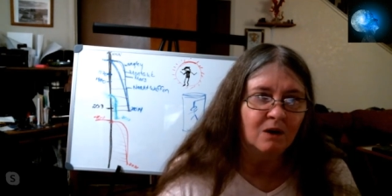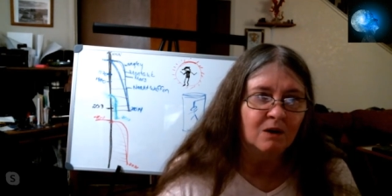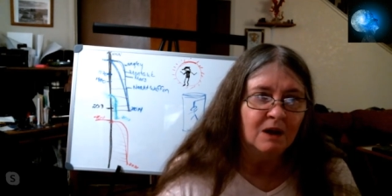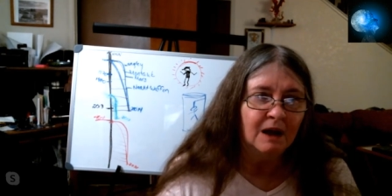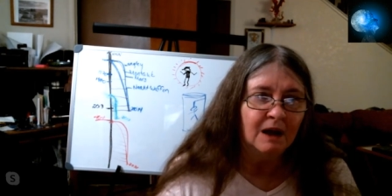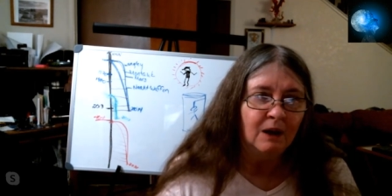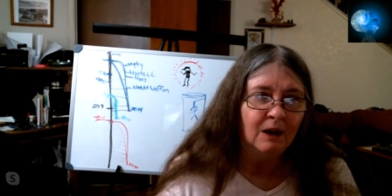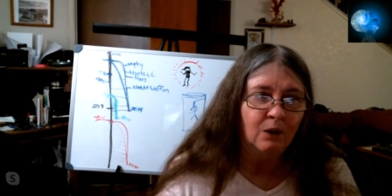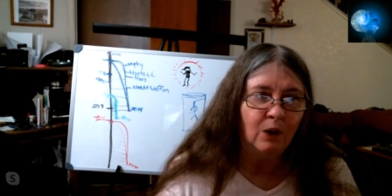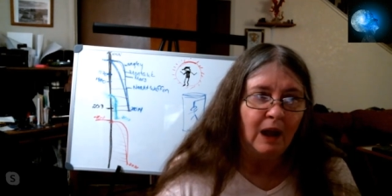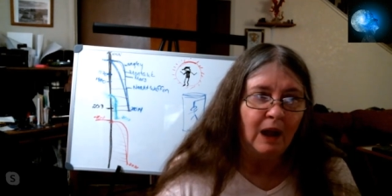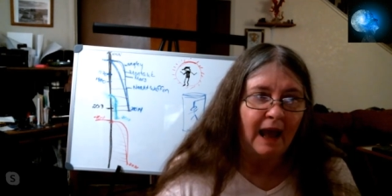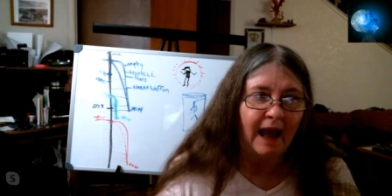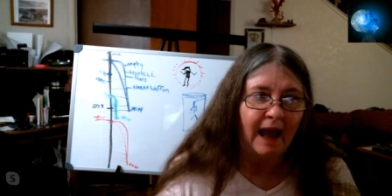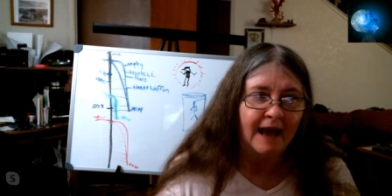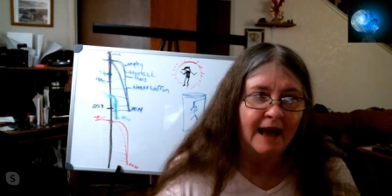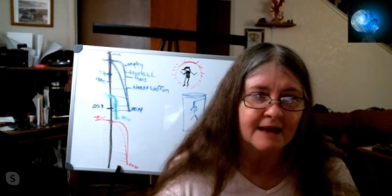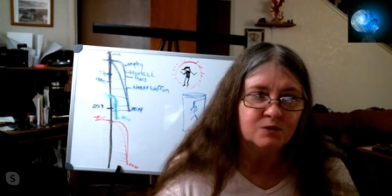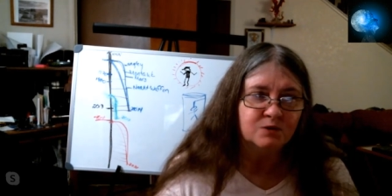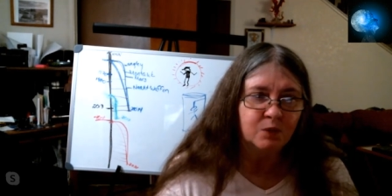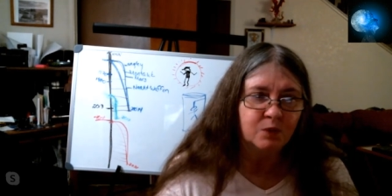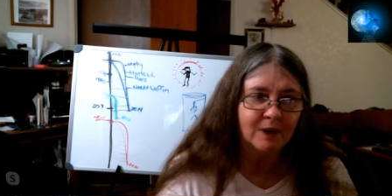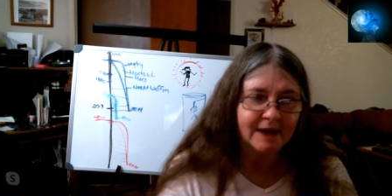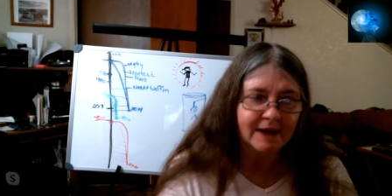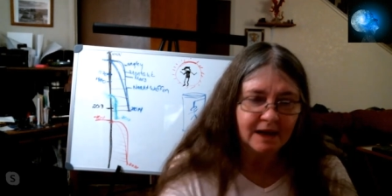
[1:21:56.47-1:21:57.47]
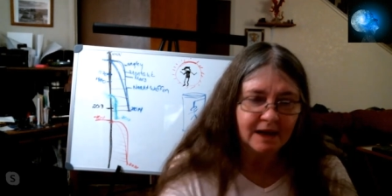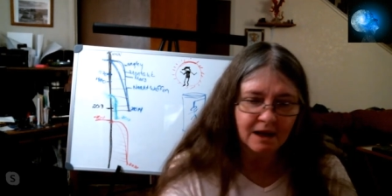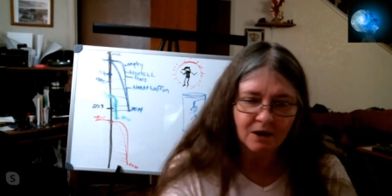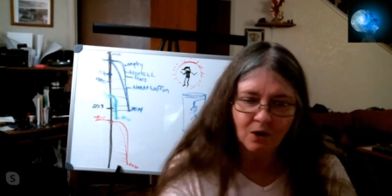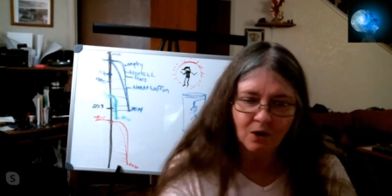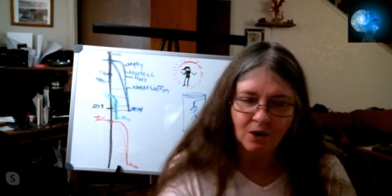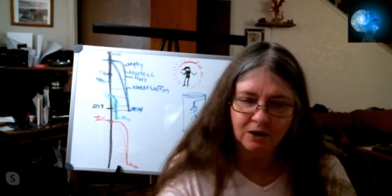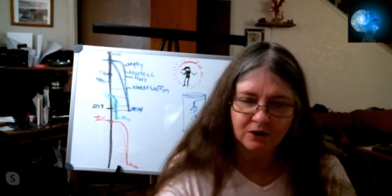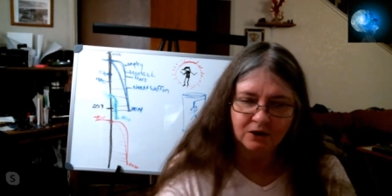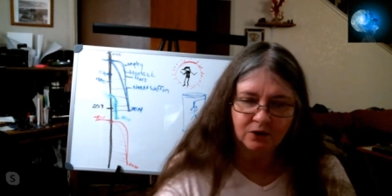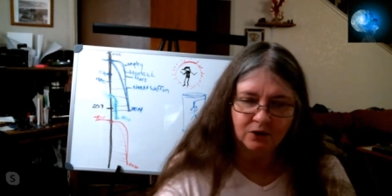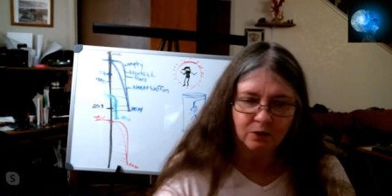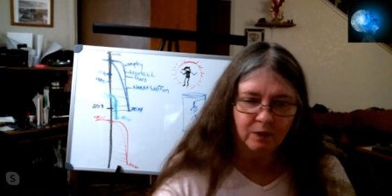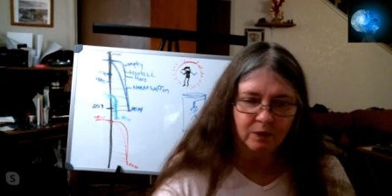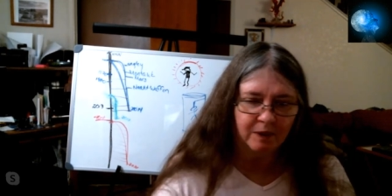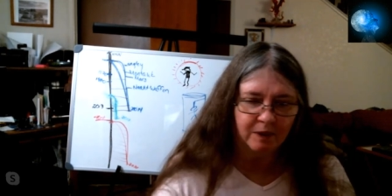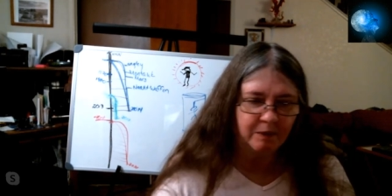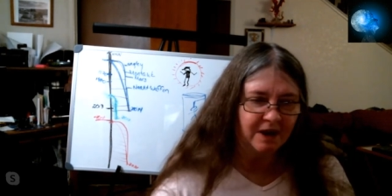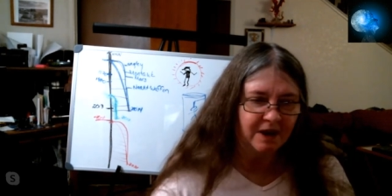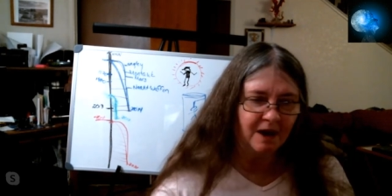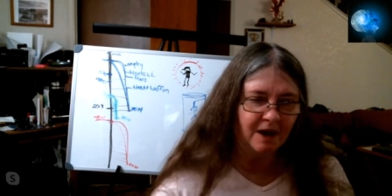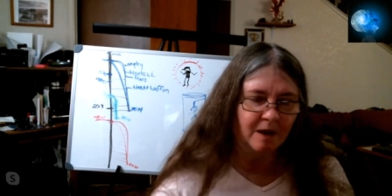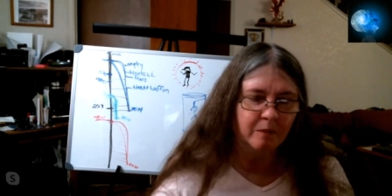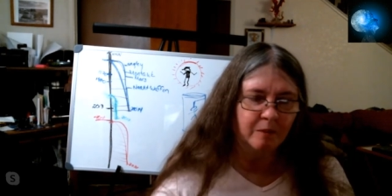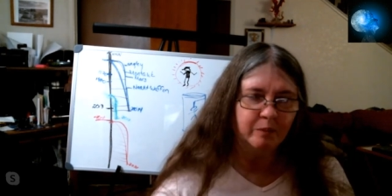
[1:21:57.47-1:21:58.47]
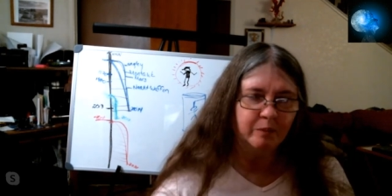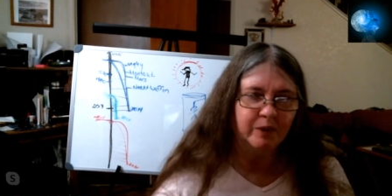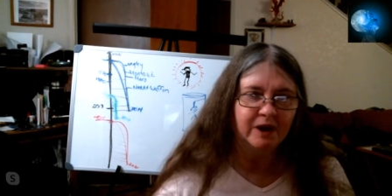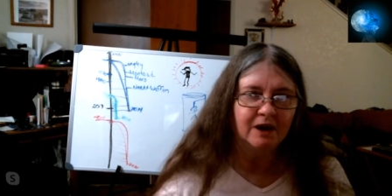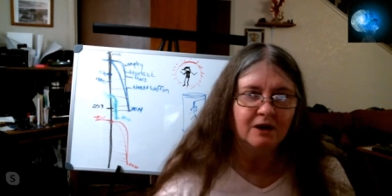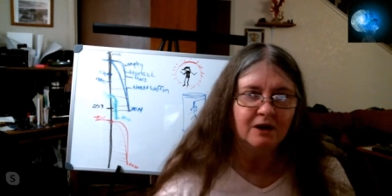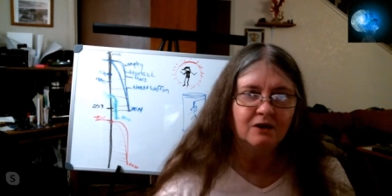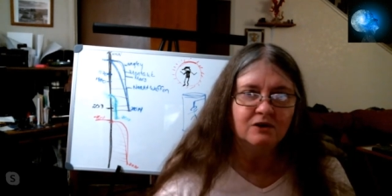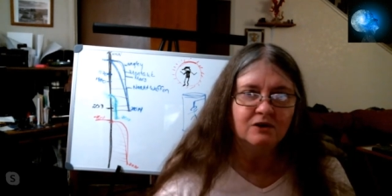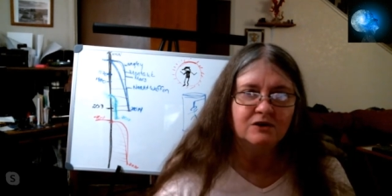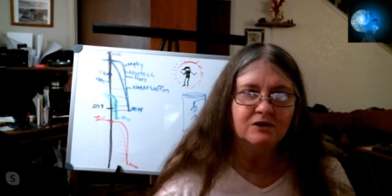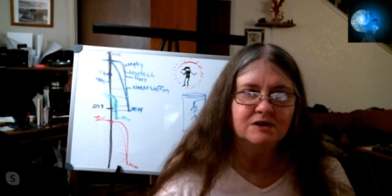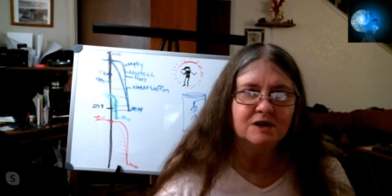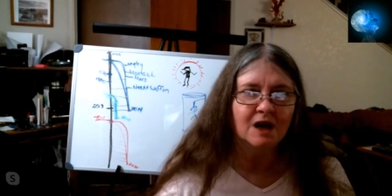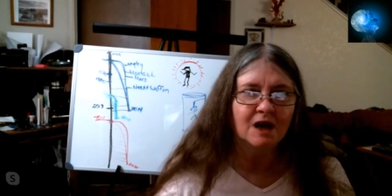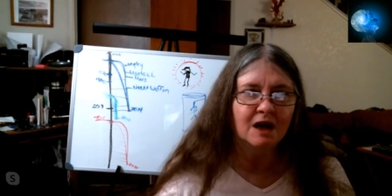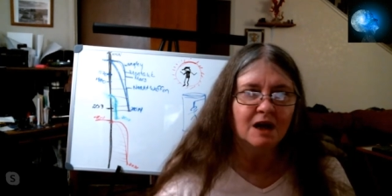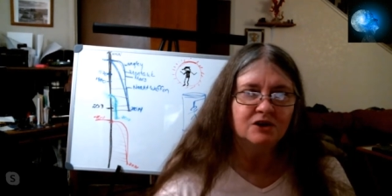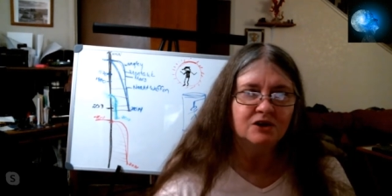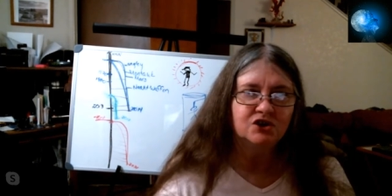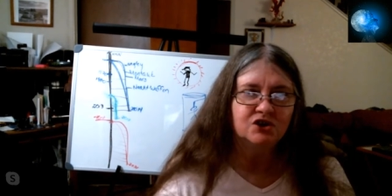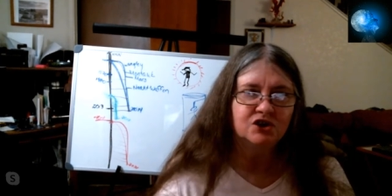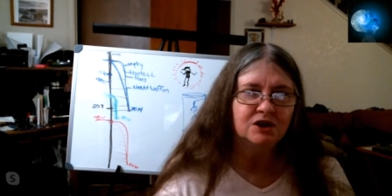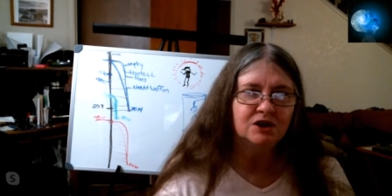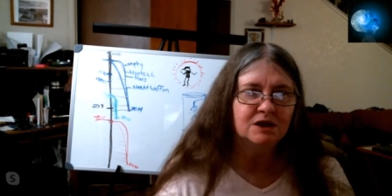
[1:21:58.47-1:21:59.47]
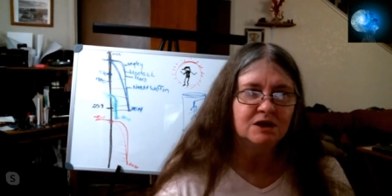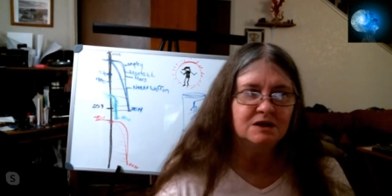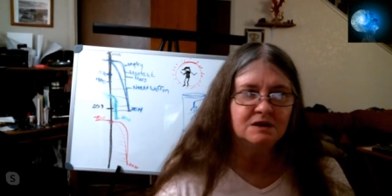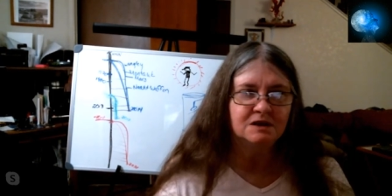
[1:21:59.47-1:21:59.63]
So as we get older, we become peers,